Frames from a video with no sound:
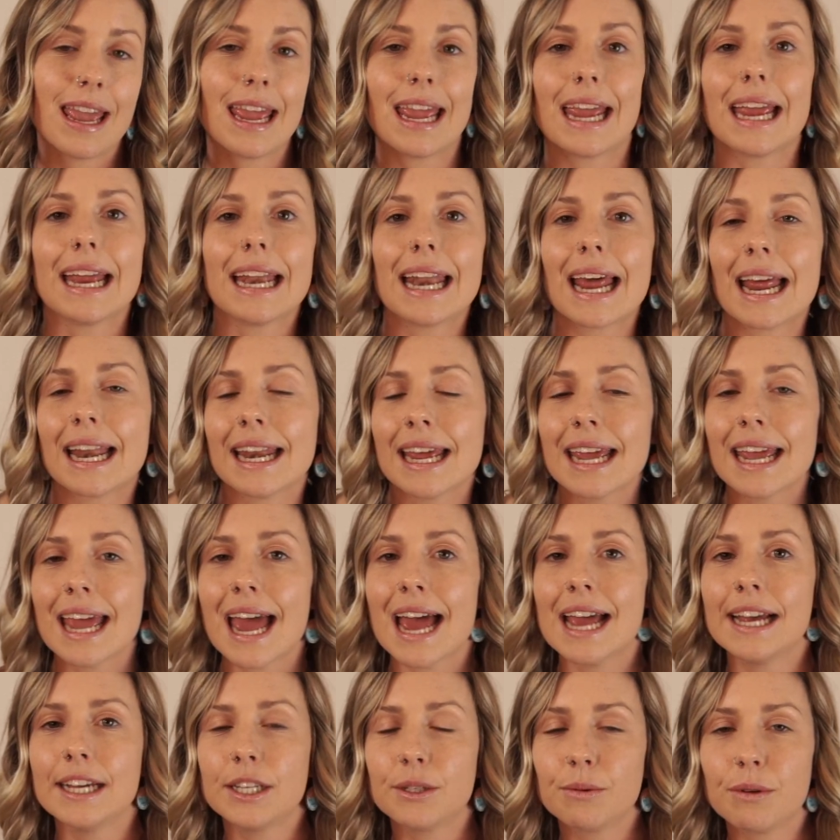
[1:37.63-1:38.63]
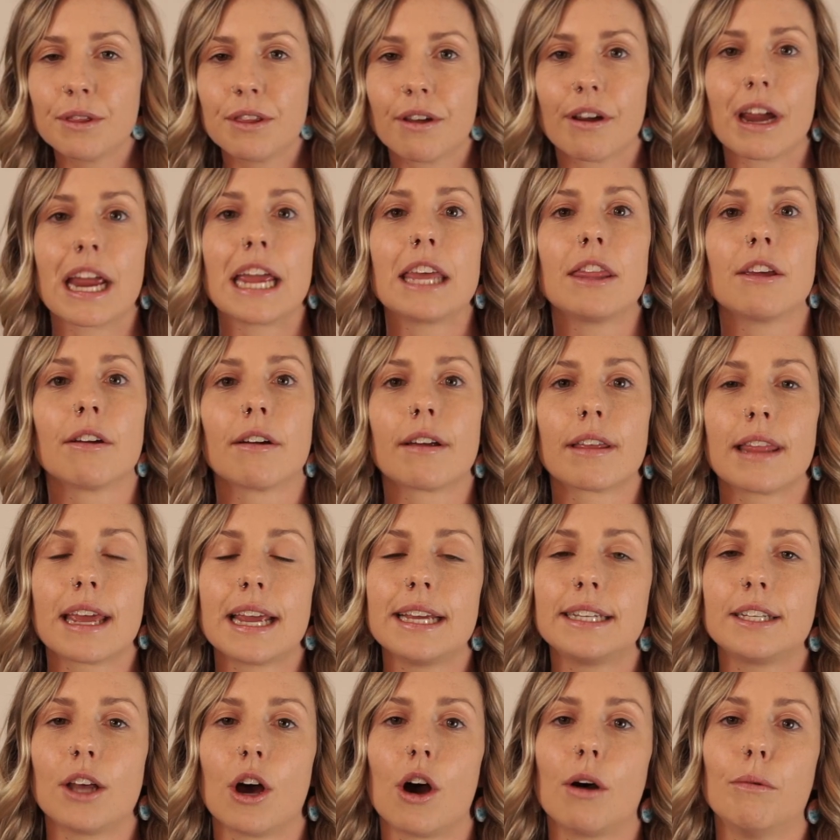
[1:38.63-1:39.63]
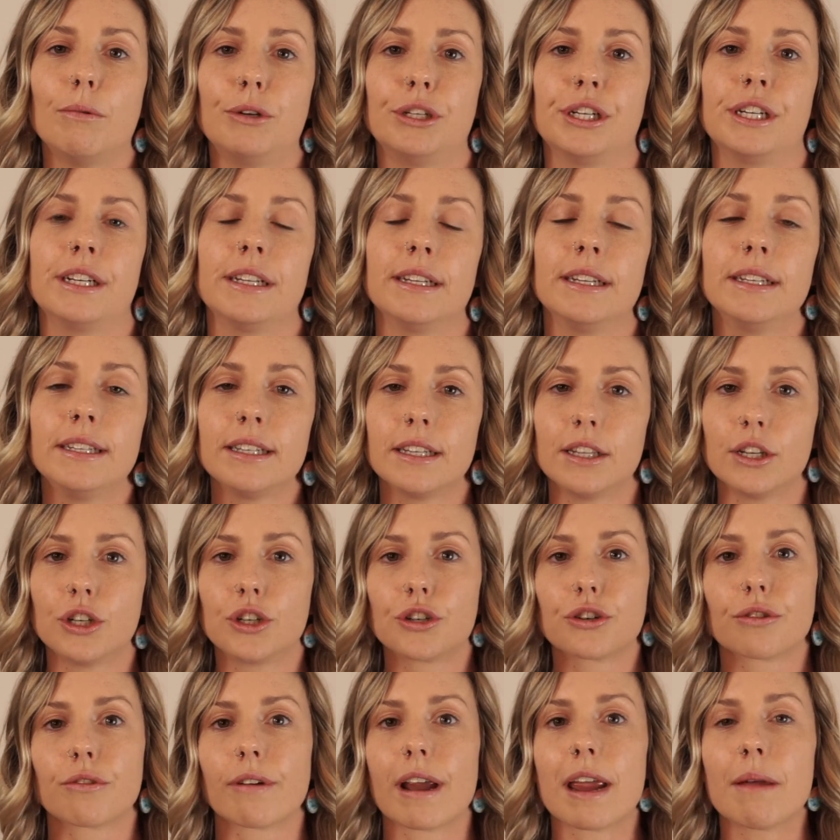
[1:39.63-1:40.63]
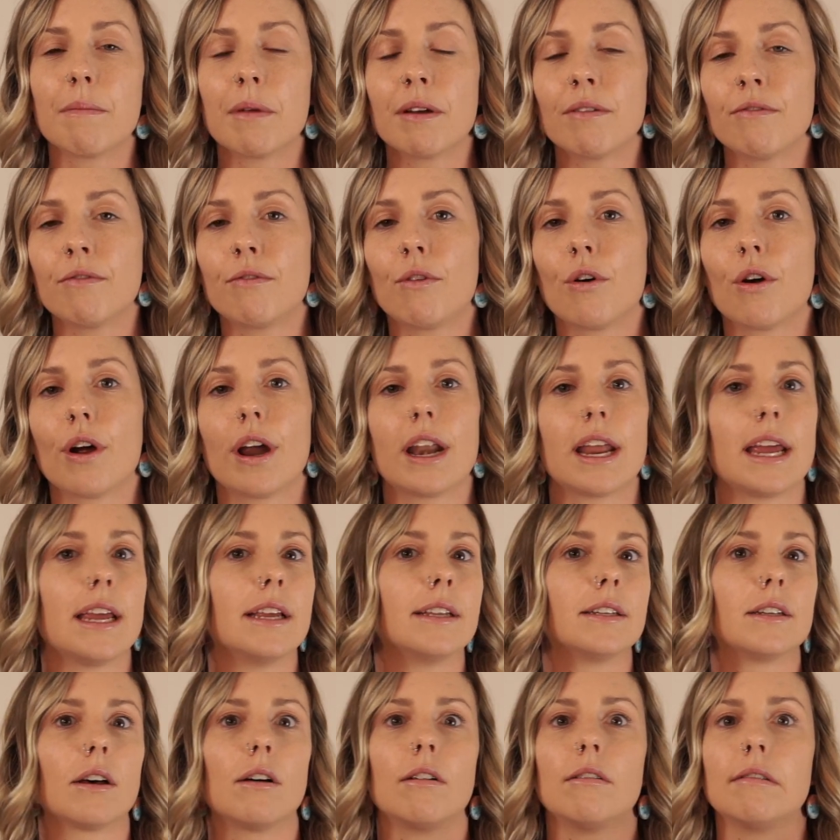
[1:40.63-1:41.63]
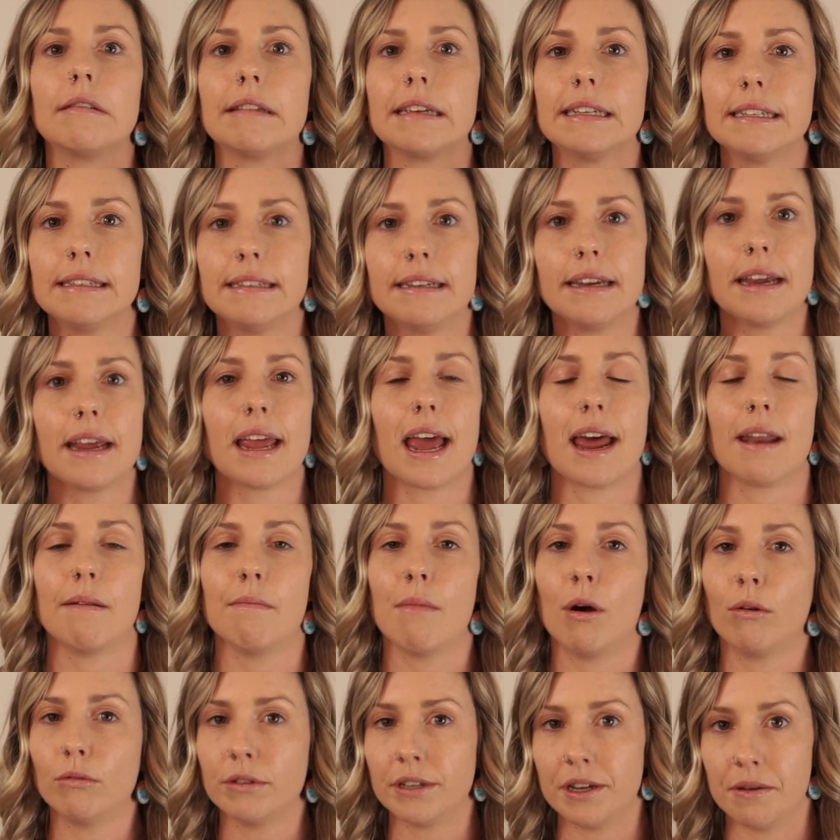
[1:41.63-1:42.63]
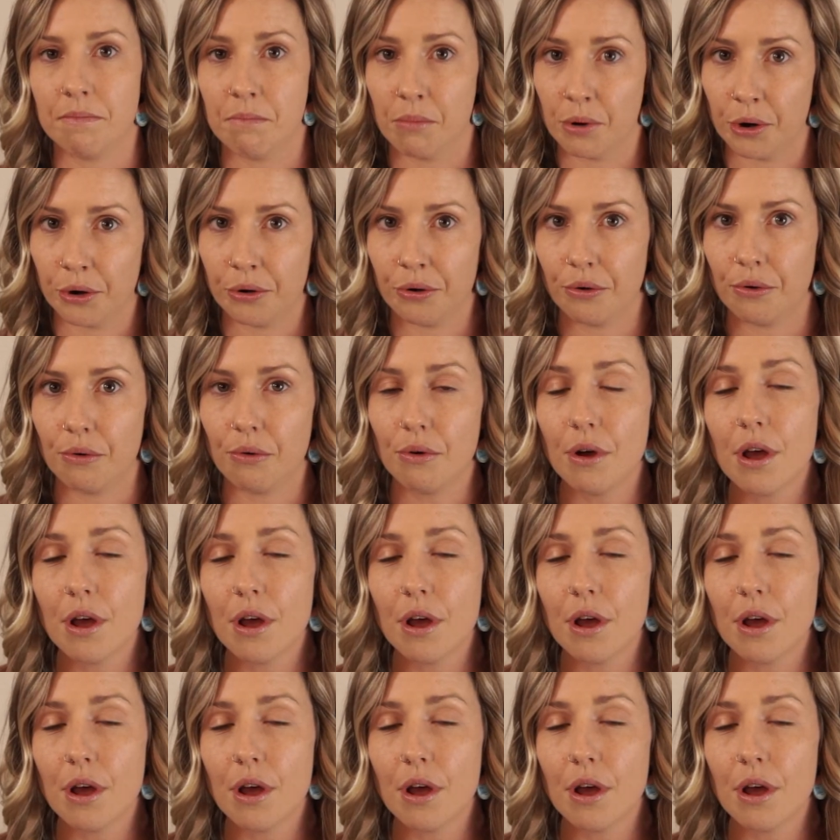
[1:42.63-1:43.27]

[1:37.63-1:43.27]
In any case, with either of these options, the treatment for it is holistic and multimodal.